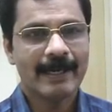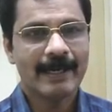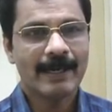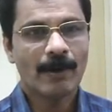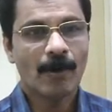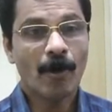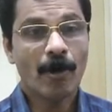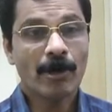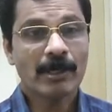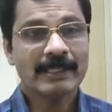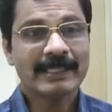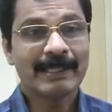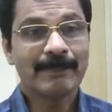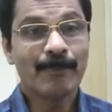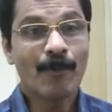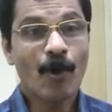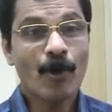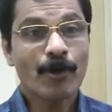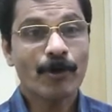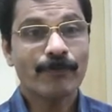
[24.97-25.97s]
or the
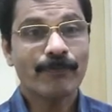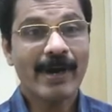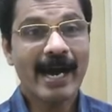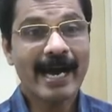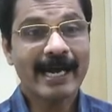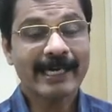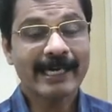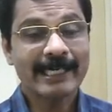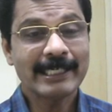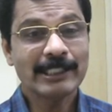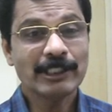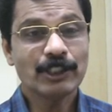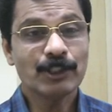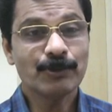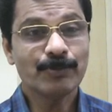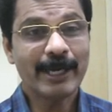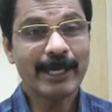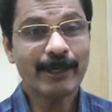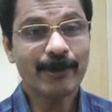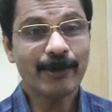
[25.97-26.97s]
mode of
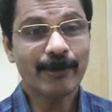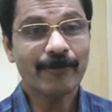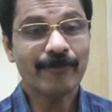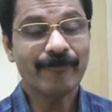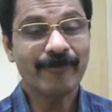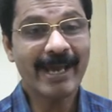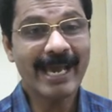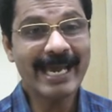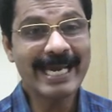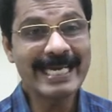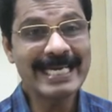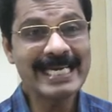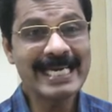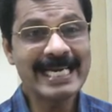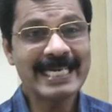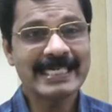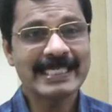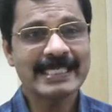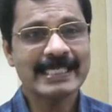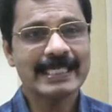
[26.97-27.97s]
arrangement of
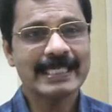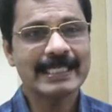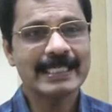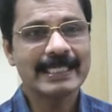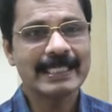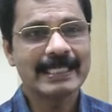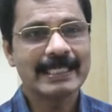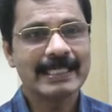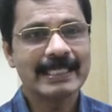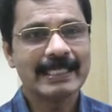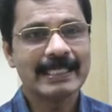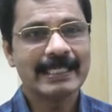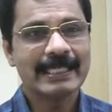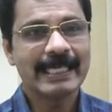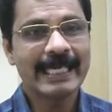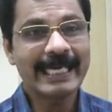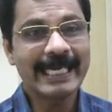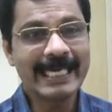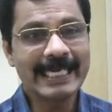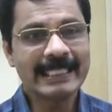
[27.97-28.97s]
veinlets
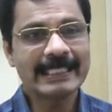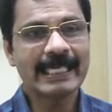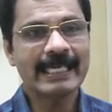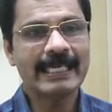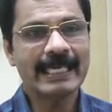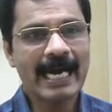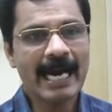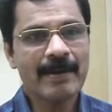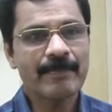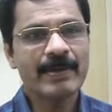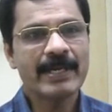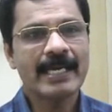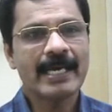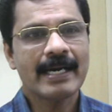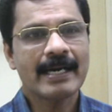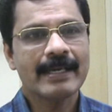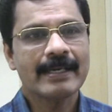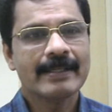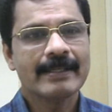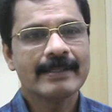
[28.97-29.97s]
in the
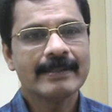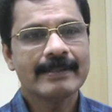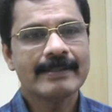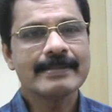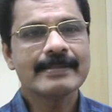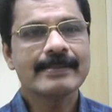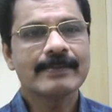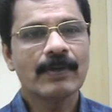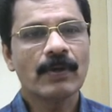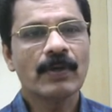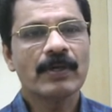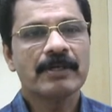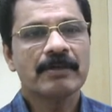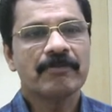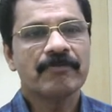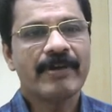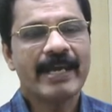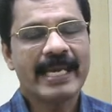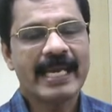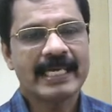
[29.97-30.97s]
lamina is called
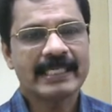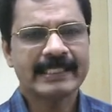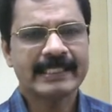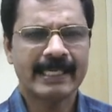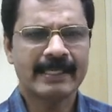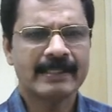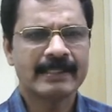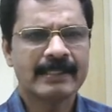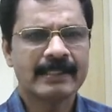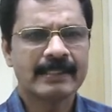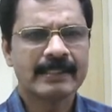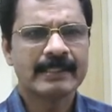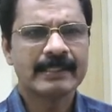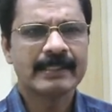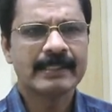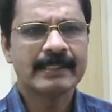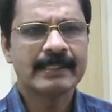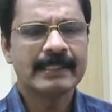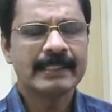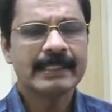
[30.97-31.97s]
venation.
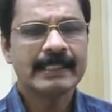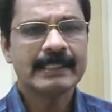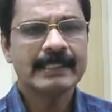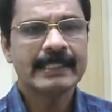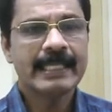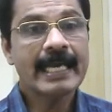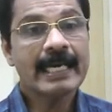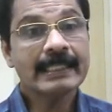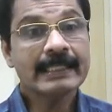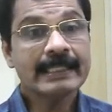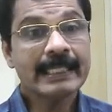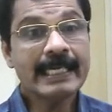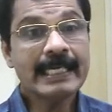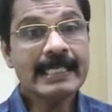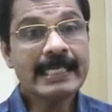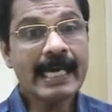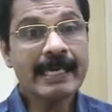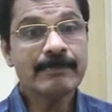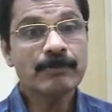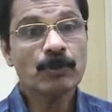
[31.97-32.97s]
There are three
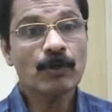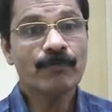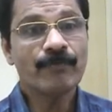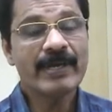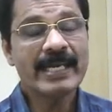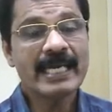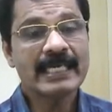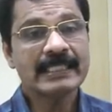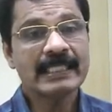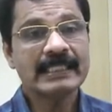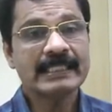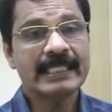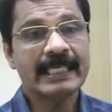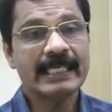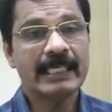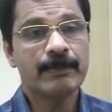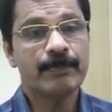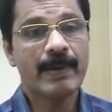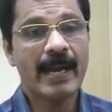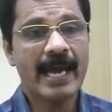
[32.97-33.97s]
types of venation seen
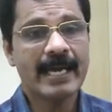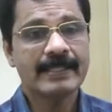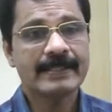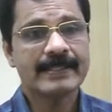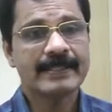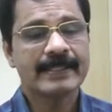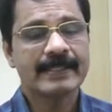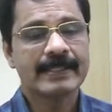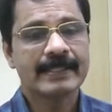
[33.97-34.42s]
in plants.